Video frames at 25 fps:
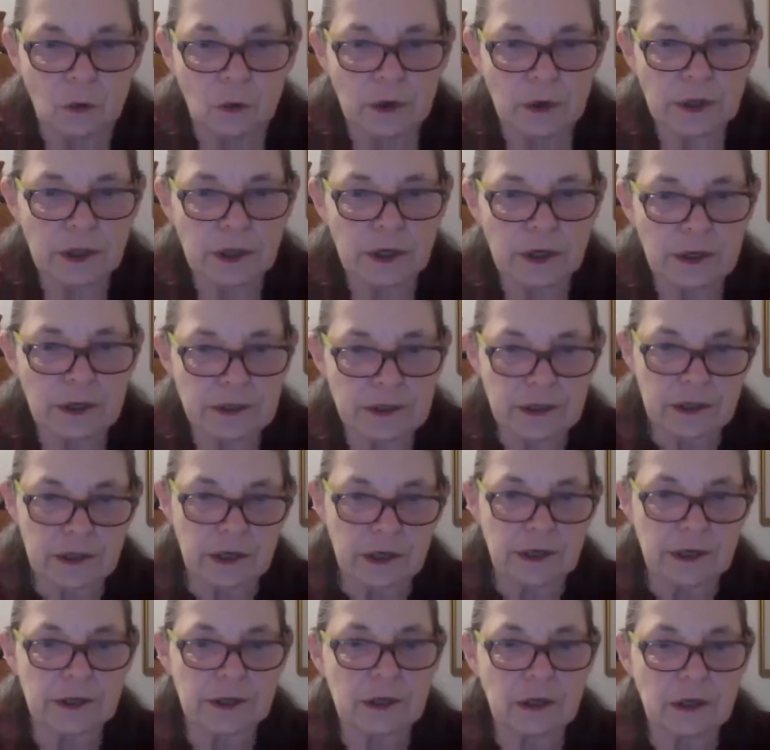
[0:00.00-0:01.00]
working as a
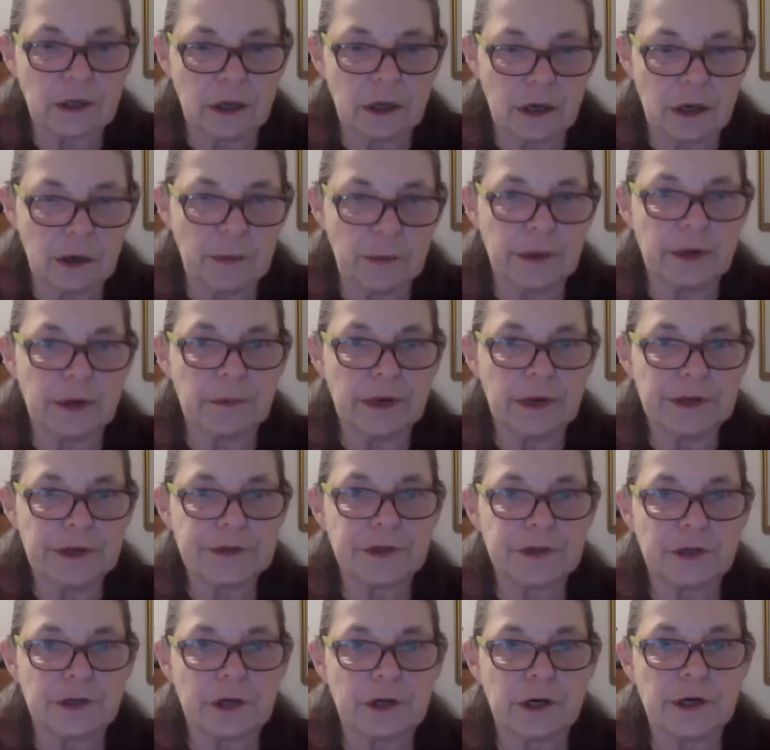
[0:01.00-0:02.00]
garden club and a
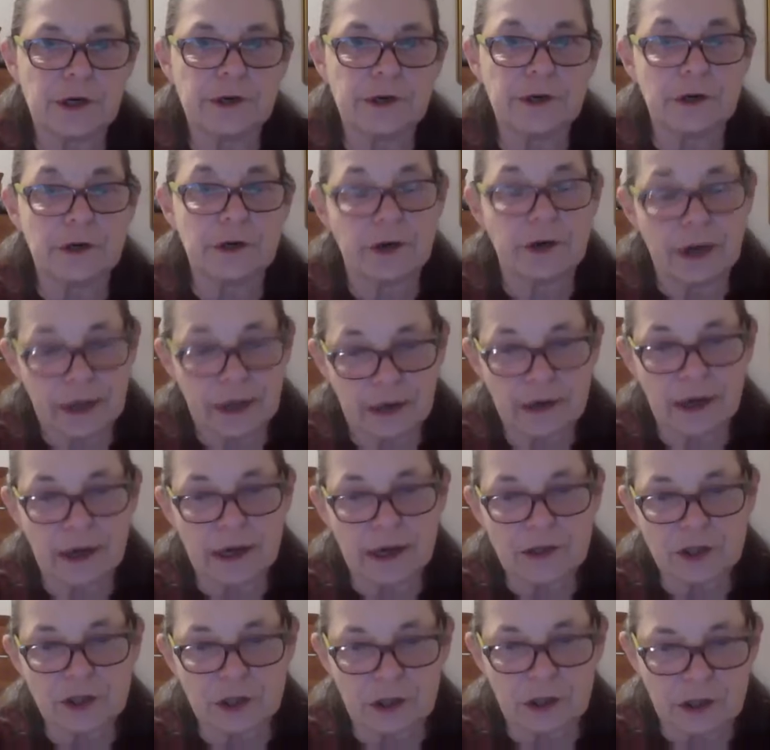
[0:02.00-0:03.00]
master gardener, and
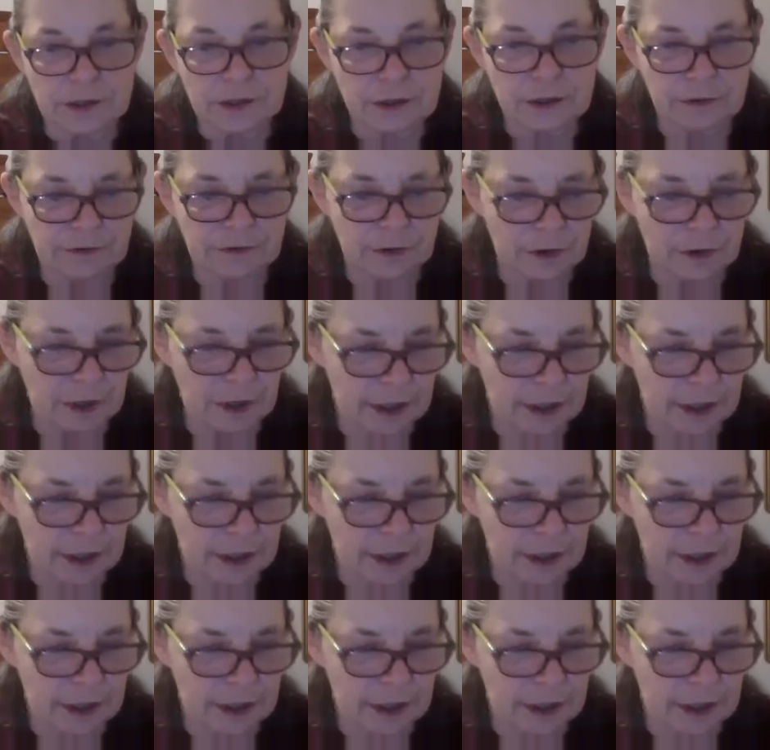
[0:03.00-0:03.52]
actually also for